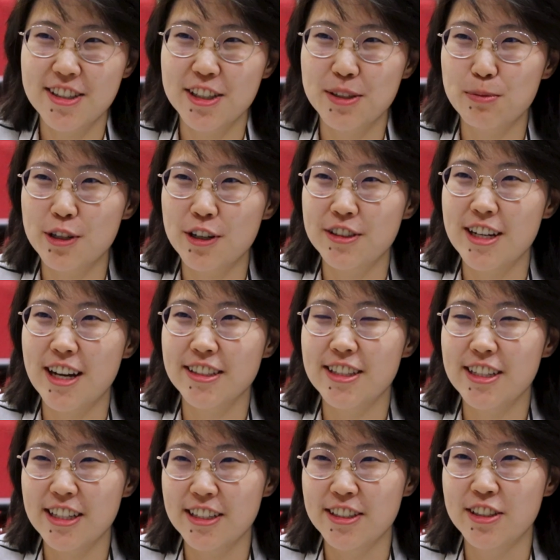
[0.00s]
this project
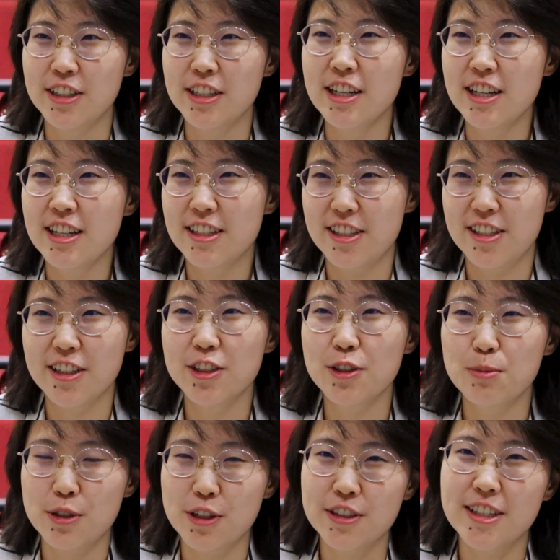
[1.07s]
in the
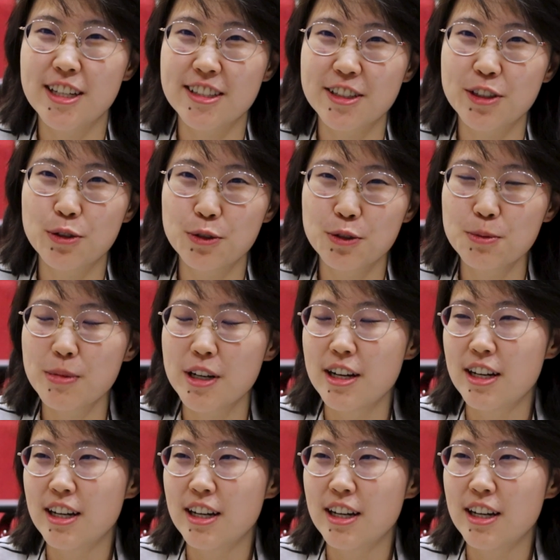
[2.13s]
signal processing group,